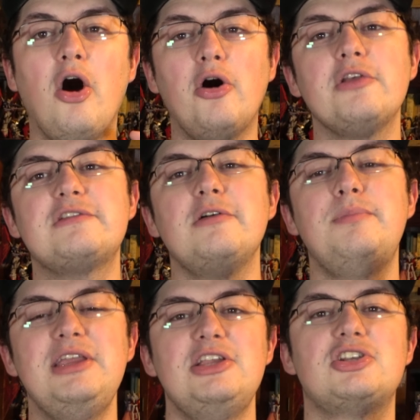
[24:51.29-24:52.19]
Also,
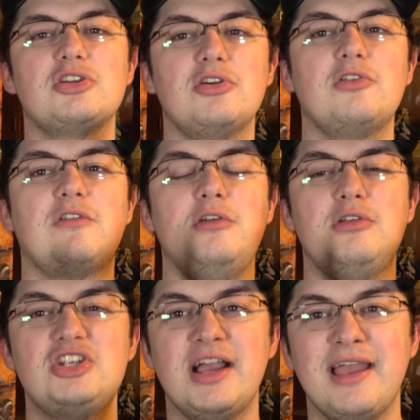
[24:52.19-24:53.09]
be sure to
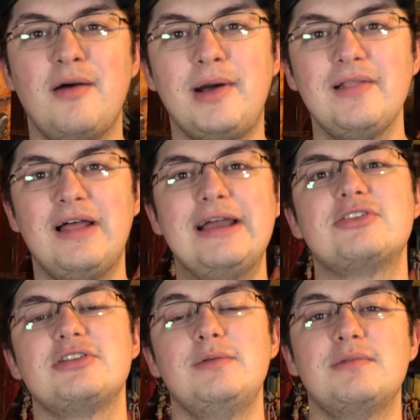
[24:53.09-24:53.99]
check out my live
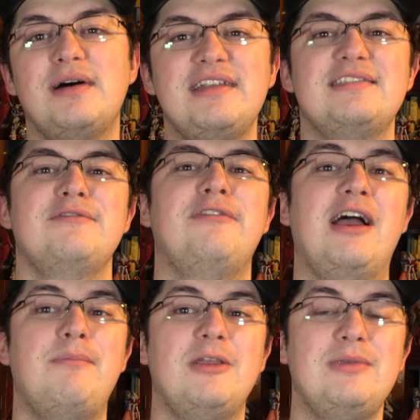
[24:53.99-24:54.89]
streams Mondays at
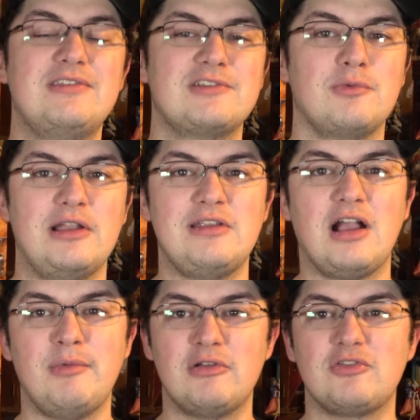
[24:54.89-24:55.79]
5 p.m. Eastern, where I
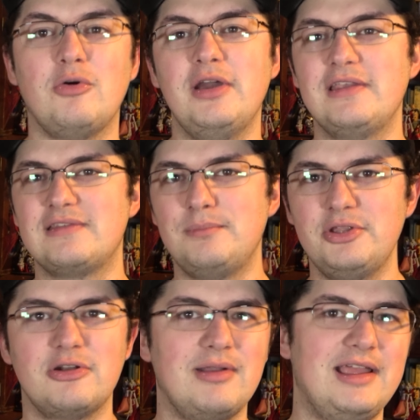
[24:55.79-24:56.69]
talk about toys and
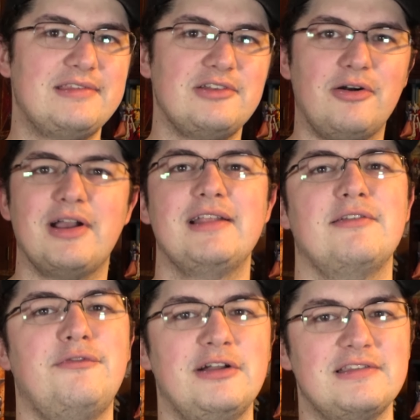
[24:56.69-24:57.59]
Blu-rays and all kinds
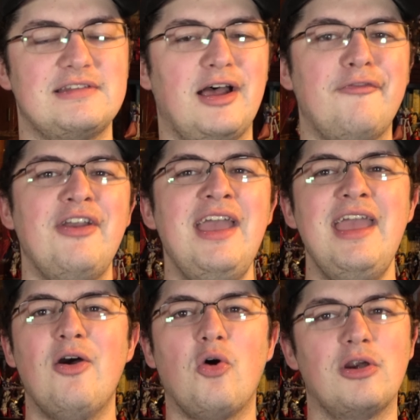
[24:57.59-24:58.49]
of fun stuff.
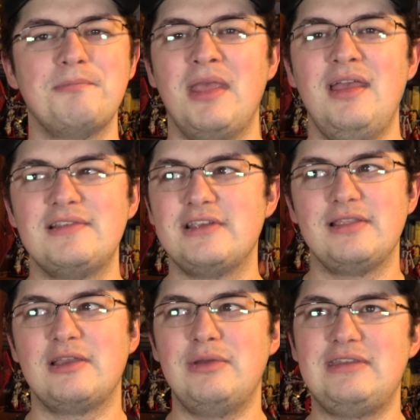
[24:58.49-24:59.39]
Or
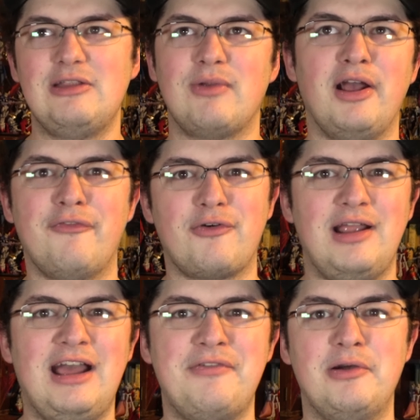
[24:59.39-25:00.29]
suddenly we derail for a
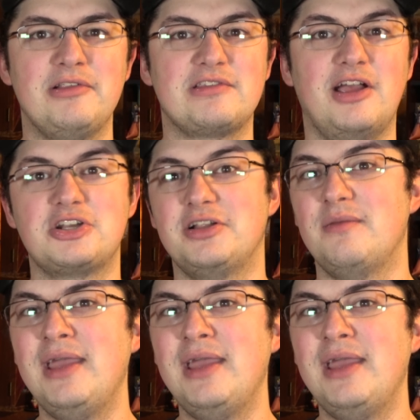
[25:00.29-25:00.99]
half-hour discussion on The